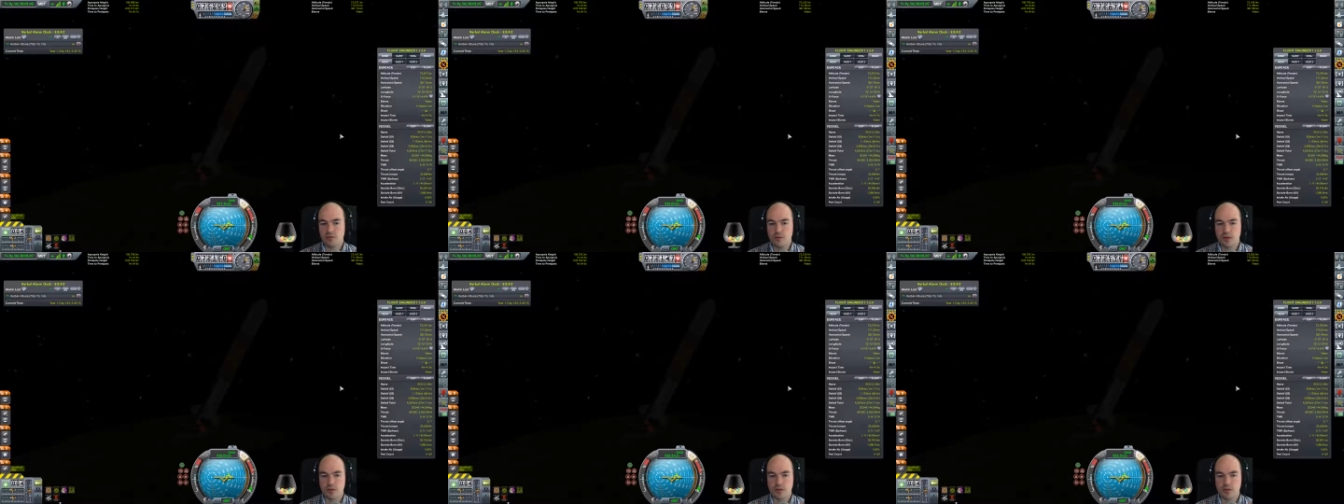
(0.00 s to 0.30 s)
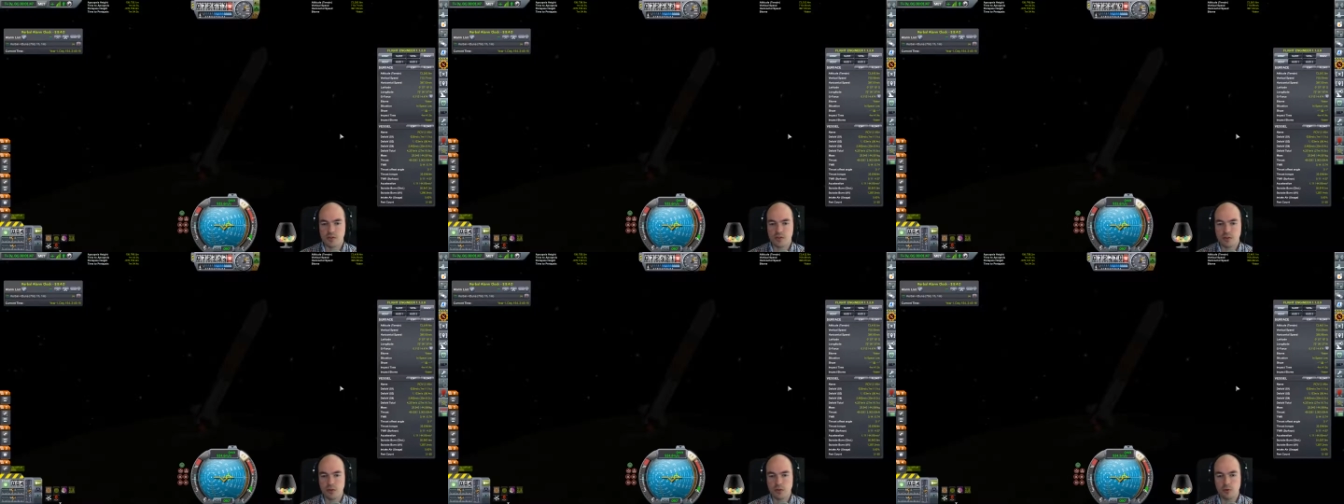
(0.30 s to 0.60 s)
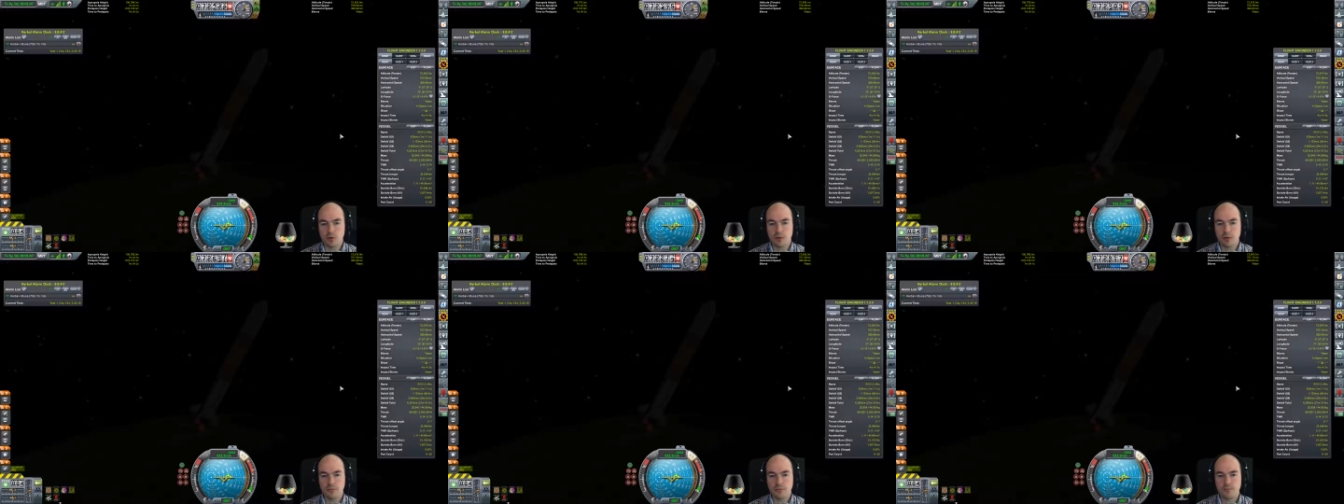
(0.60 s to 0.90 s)
very
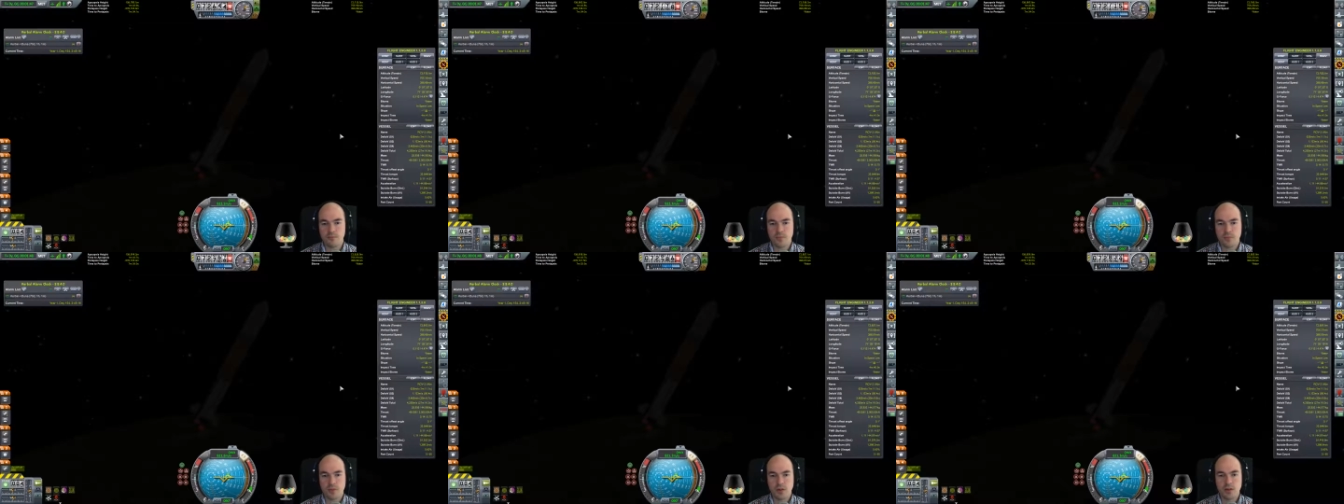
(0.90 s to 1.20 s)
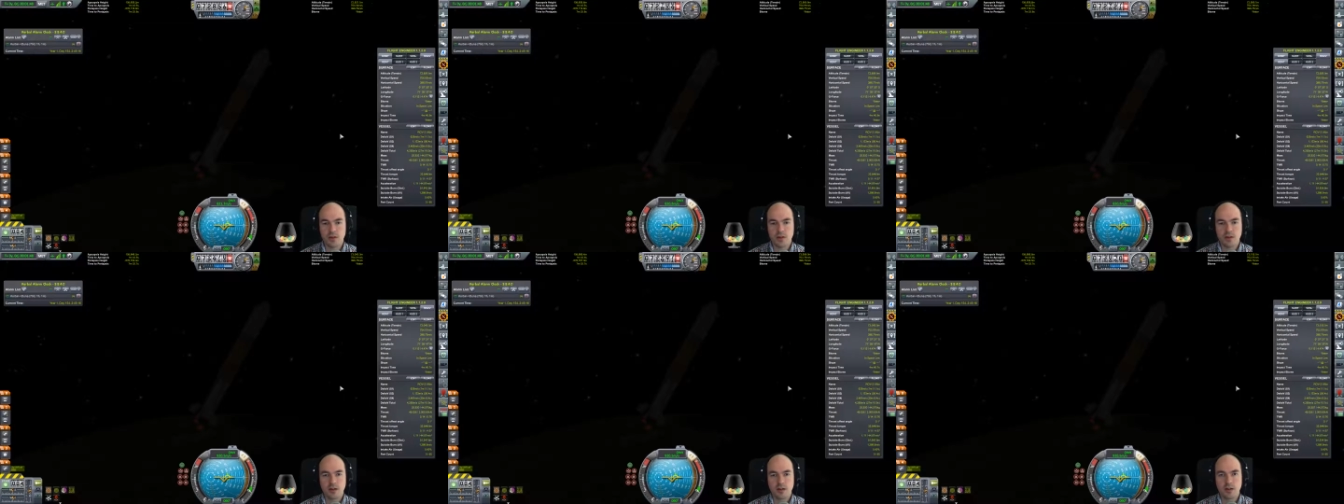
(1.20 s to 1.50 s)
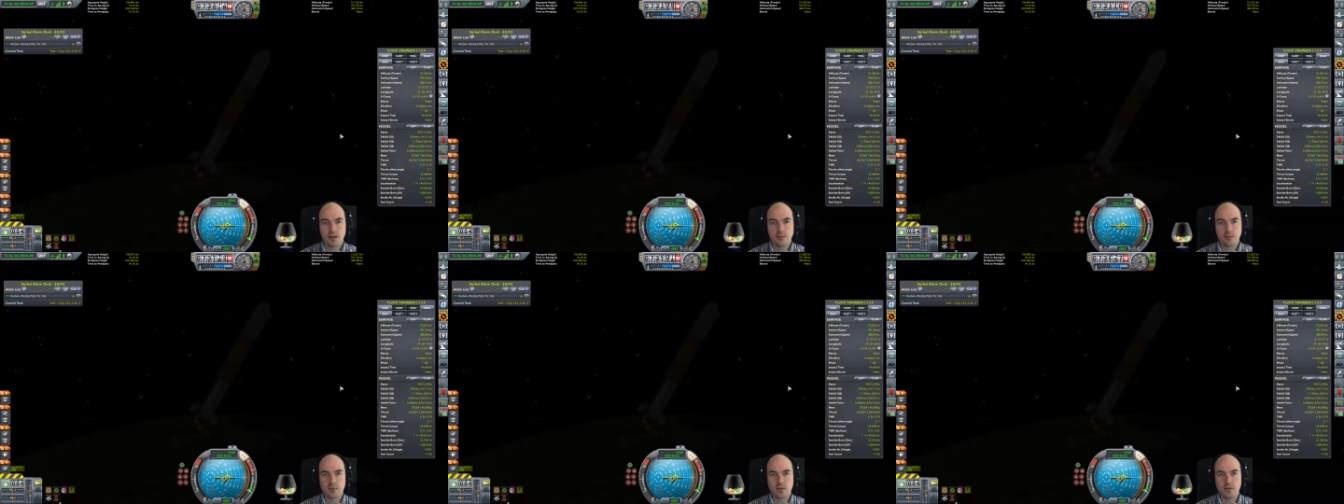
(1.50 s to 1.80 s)
slowly.
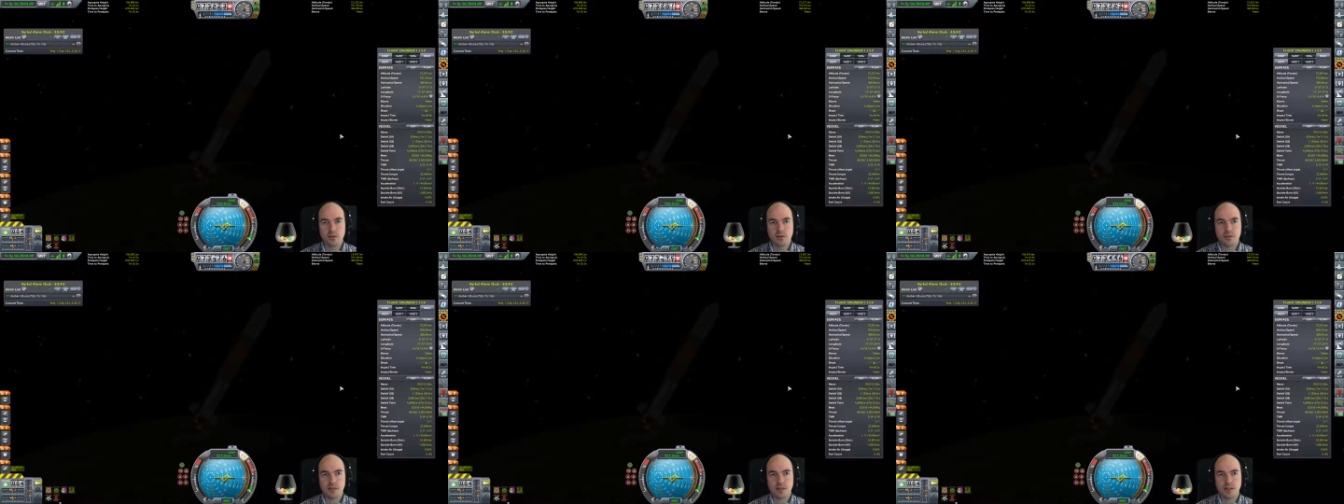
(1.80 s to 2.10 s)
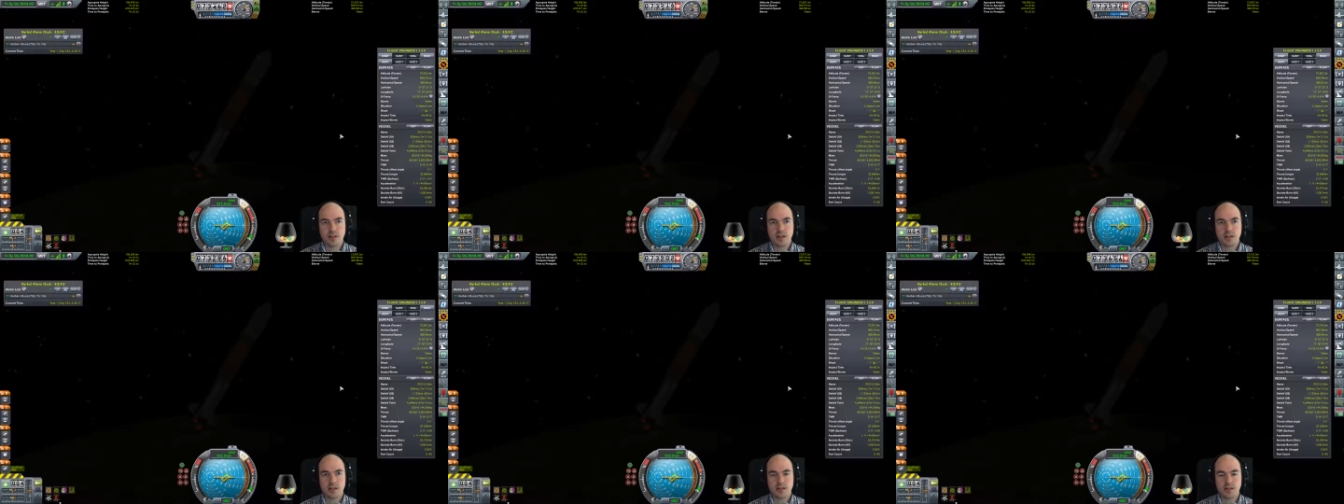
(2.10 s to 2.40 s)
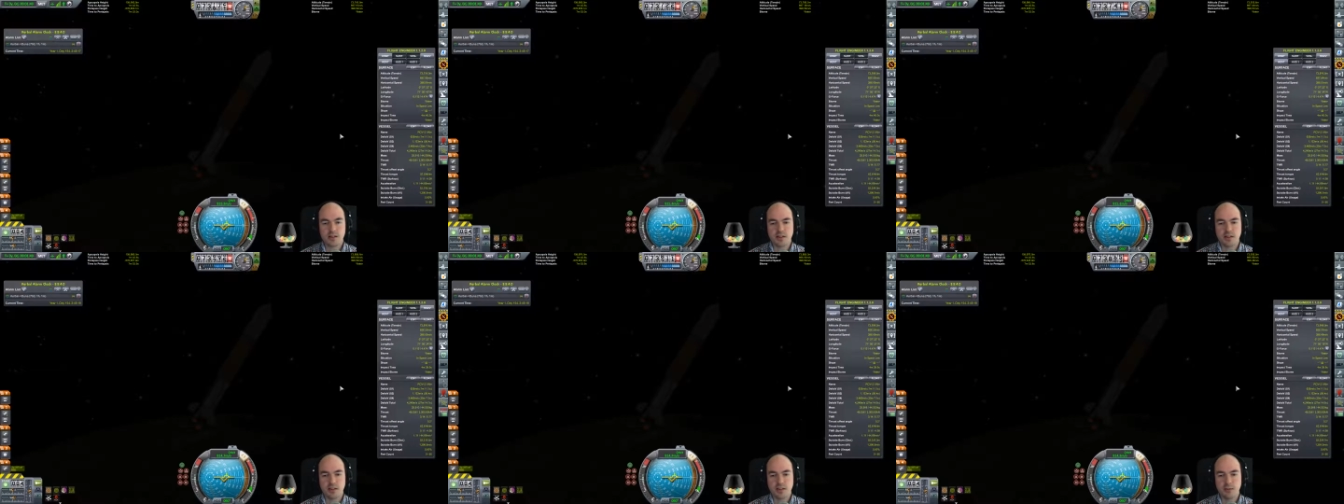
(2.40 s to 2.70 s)
I'm using that
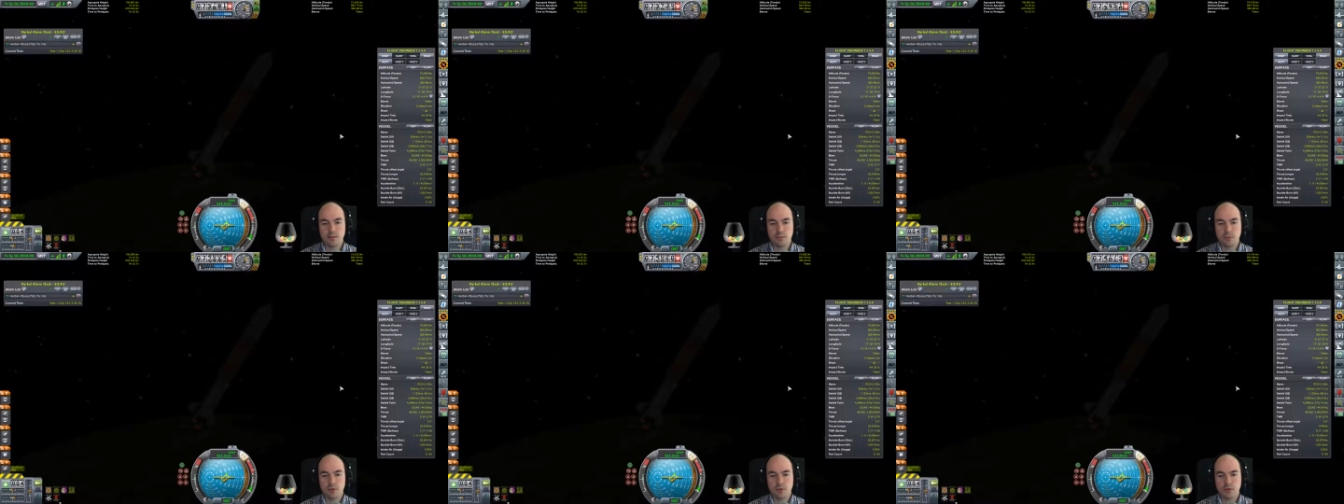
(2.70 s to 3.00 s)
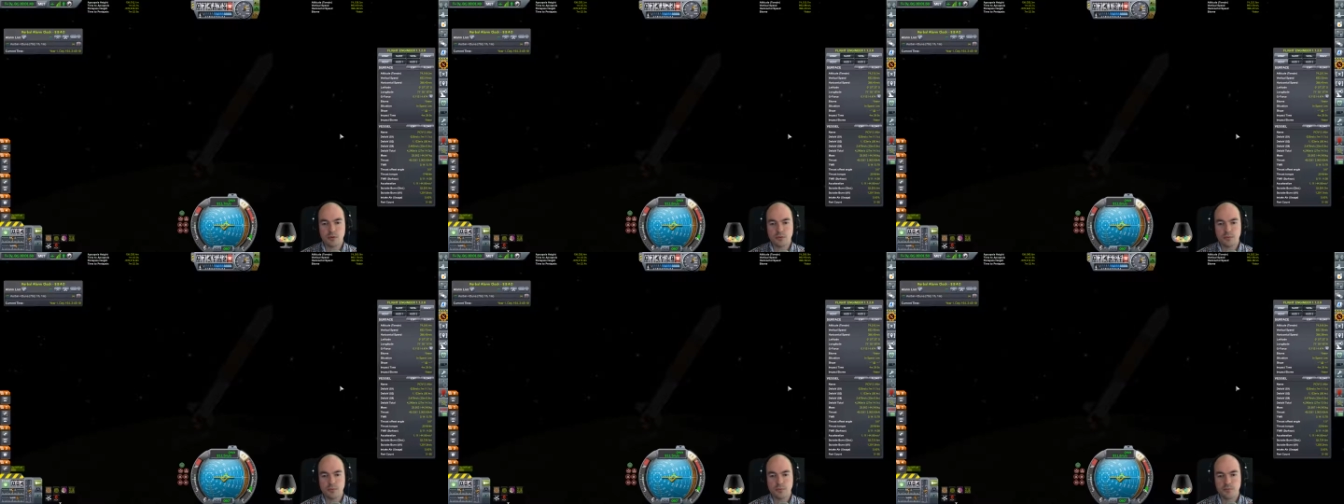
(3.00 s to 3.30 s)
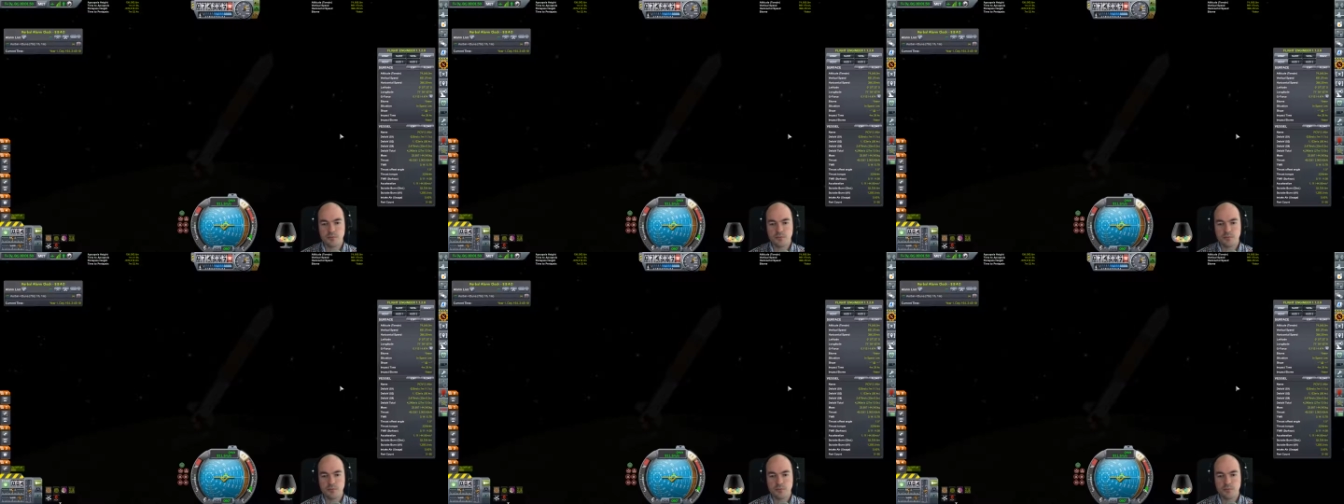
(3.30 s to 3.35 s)
to gimbal